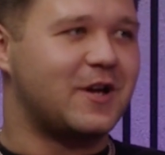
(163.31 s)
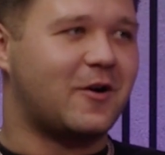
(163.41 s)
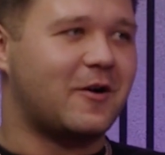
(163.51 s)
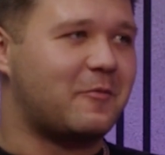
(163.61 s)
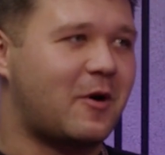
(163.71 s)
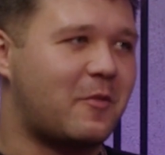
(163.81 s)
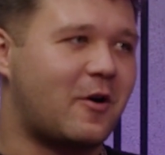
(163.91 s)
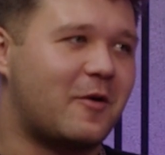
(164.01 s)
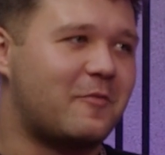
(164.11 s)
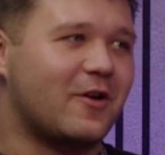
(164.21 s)
I'm
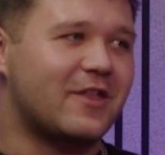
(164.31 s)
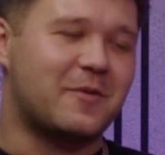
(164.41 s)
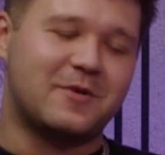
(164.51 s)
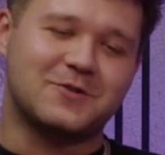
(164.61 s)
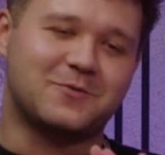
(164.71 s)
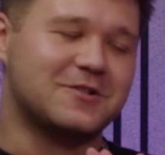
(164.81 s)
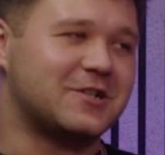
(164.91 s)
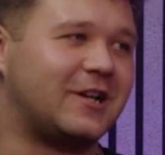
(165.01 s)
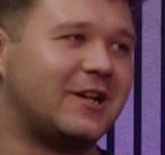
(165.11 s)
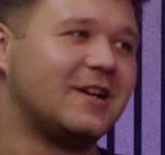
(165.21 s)
more than happy just
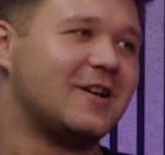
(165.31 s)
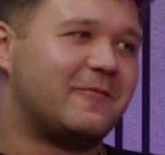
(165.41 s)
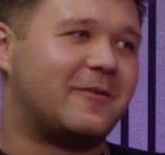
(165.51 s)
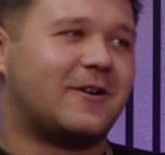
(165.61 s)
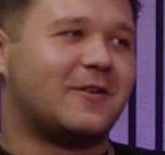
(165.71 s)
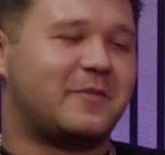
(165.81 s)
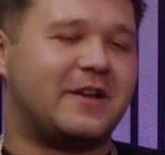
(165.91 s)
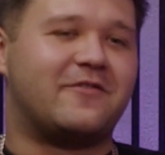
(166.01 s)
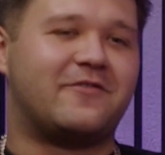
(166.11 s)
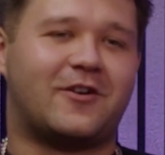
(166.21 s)
watching it, but
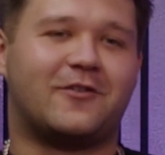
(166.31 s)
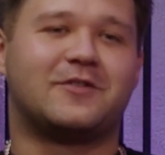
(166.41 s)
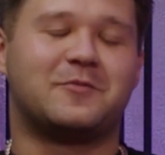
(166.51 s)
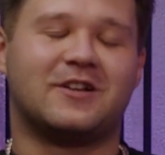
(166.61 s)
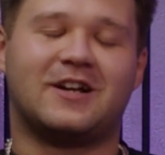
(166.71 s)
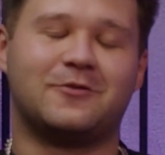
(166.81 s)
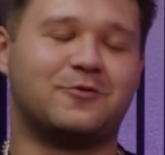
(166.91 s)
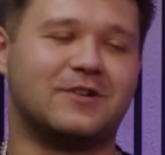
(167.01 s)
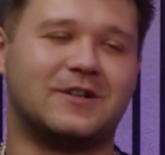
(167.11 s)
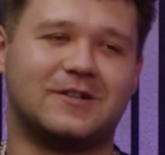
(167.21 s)
being involved a bit like,
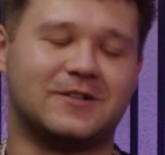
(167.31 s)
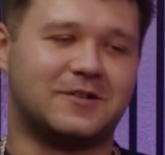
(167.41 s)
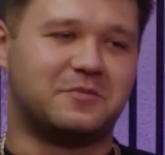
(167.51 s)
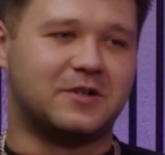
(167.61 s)
oh, no.